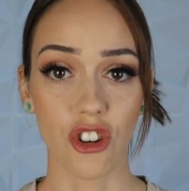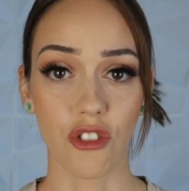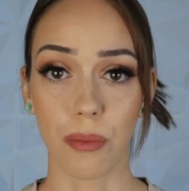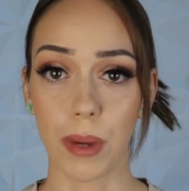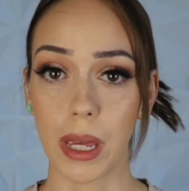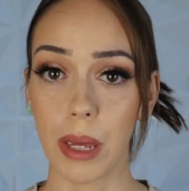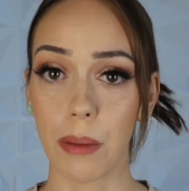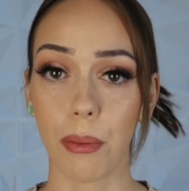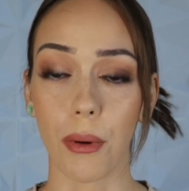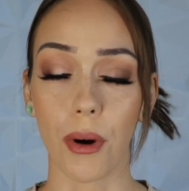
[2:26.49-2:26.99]
of
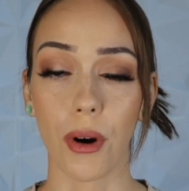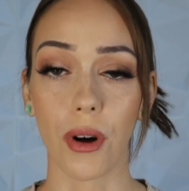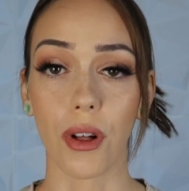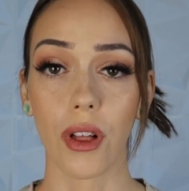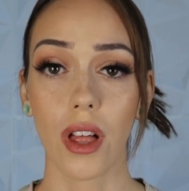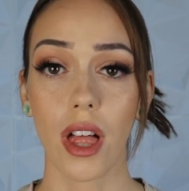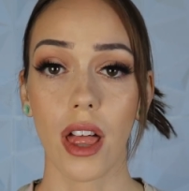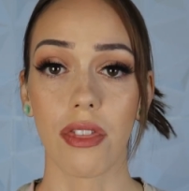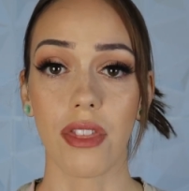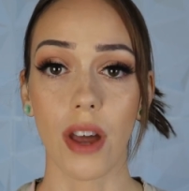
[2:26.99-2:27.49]

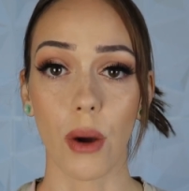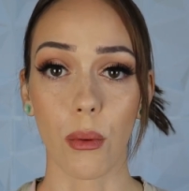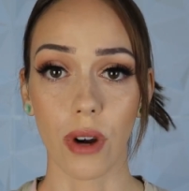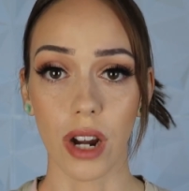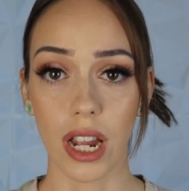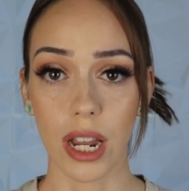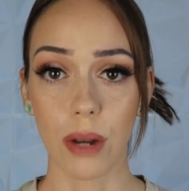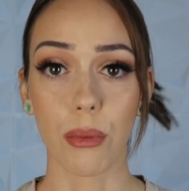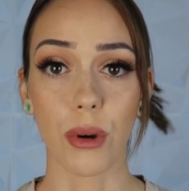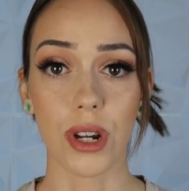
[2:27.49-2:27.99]
people that were
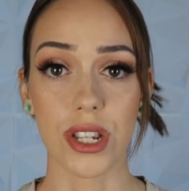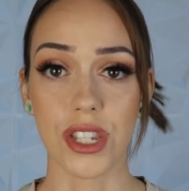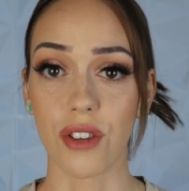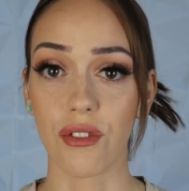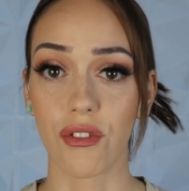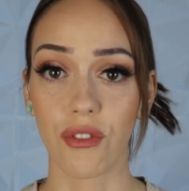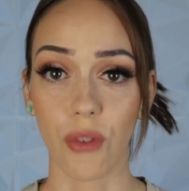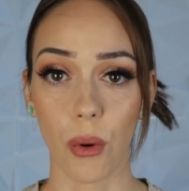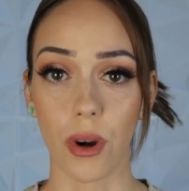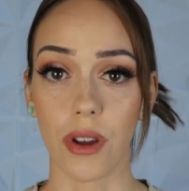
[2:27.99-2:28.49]
in
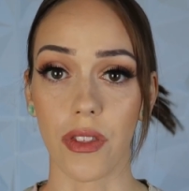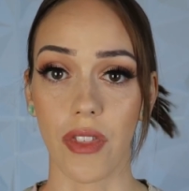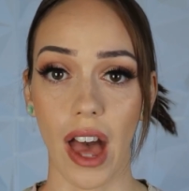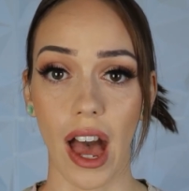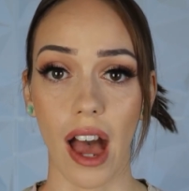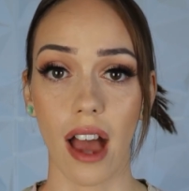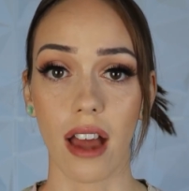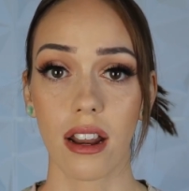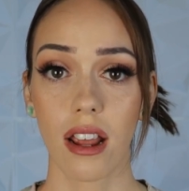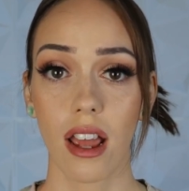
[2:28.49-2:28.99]
prison for
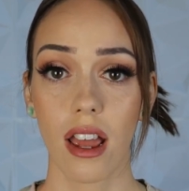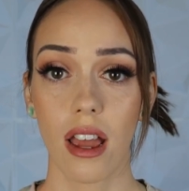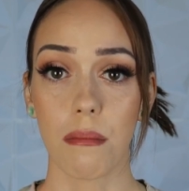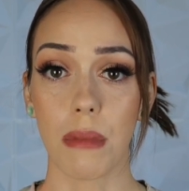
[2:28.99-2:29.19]
that.